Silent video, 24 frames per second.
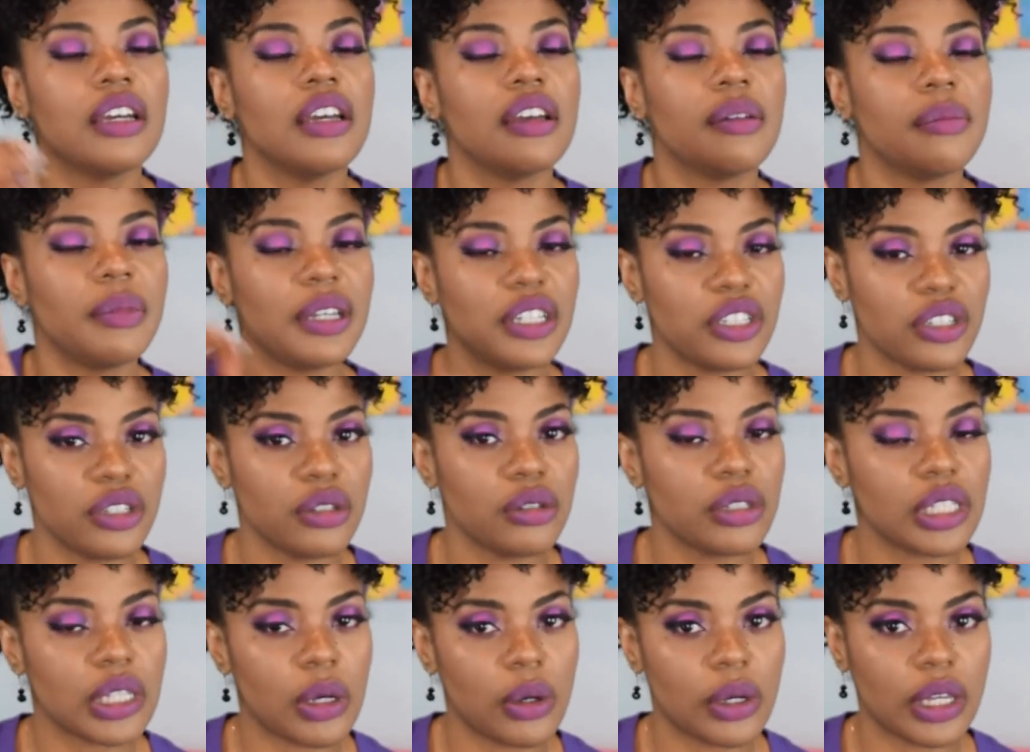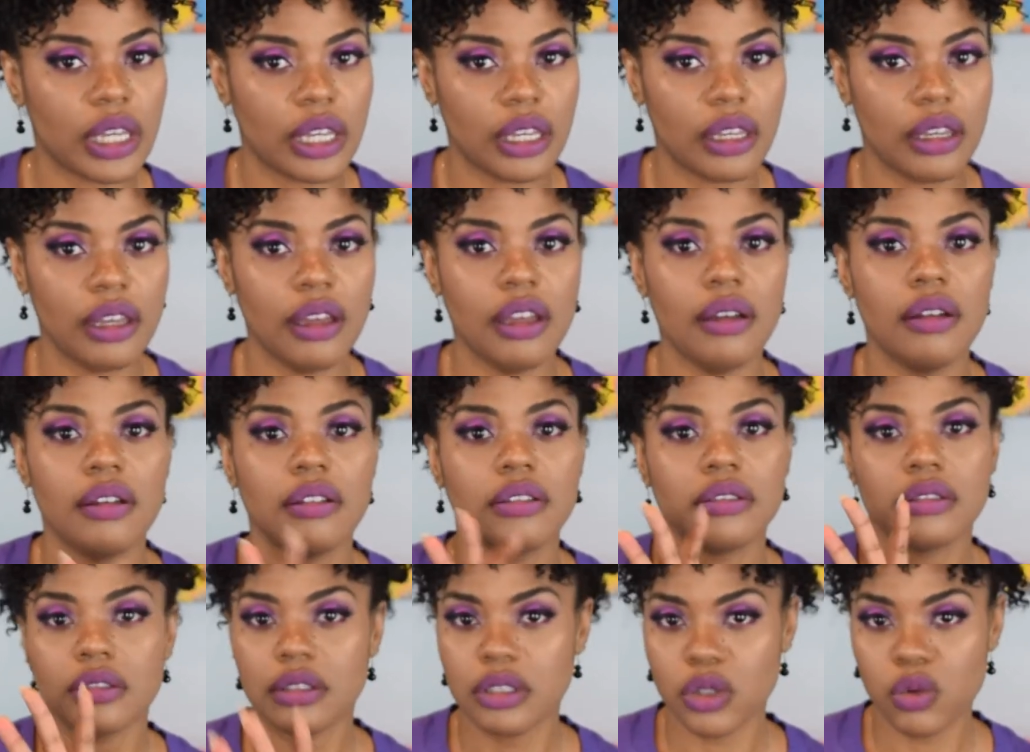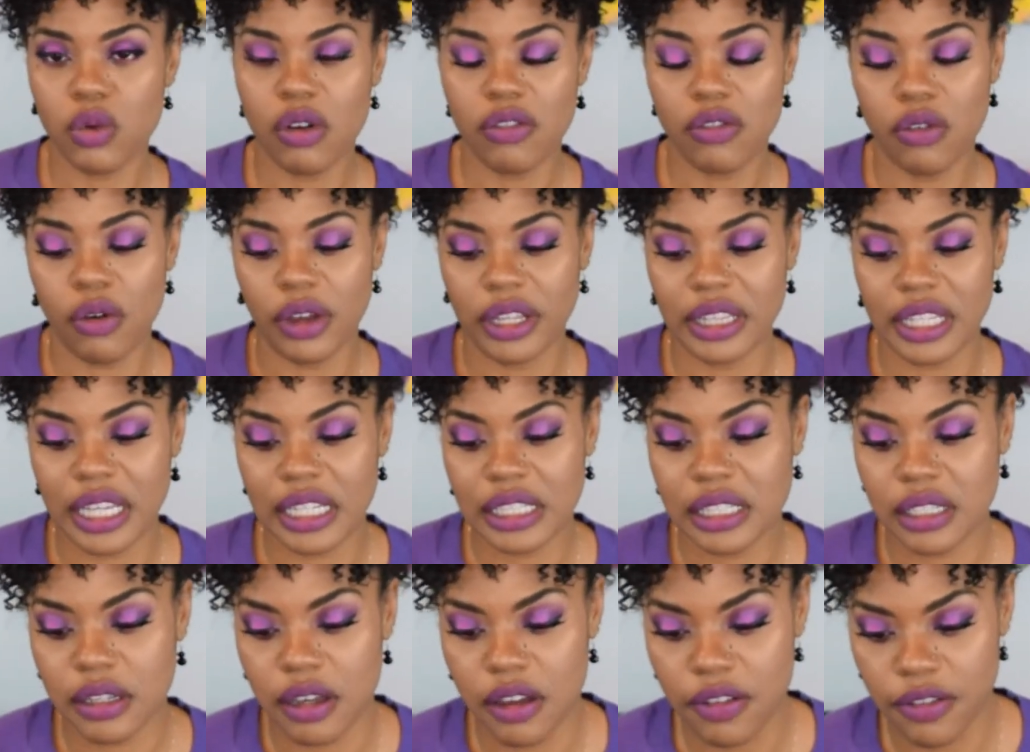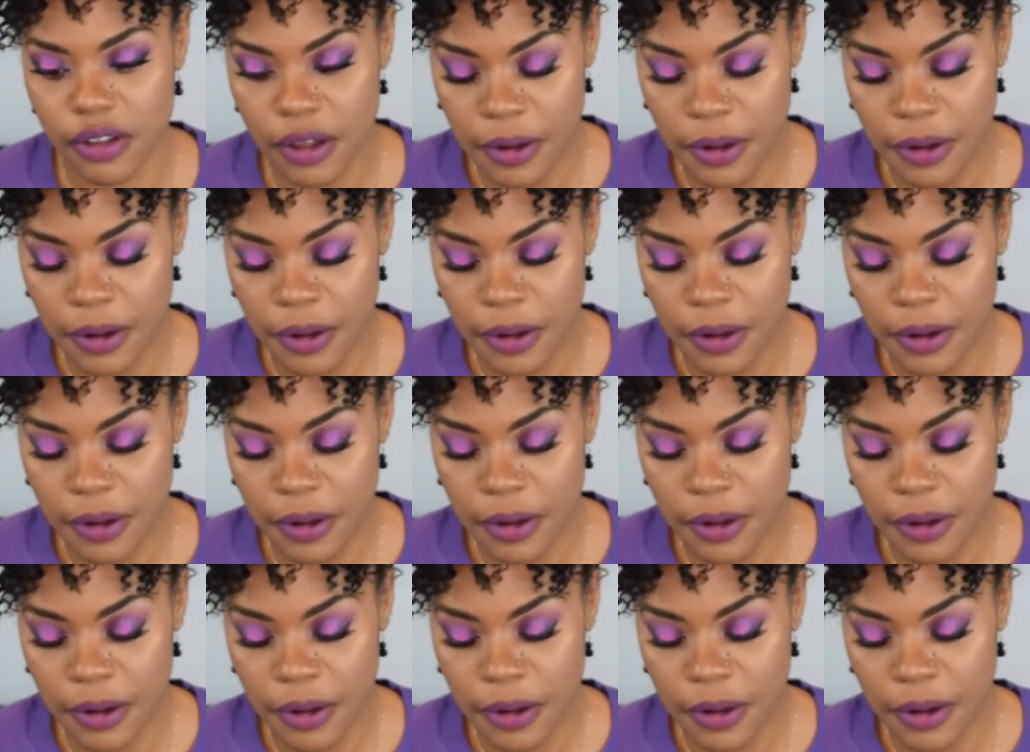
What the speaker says: make sure you soak it to avoid that stuff.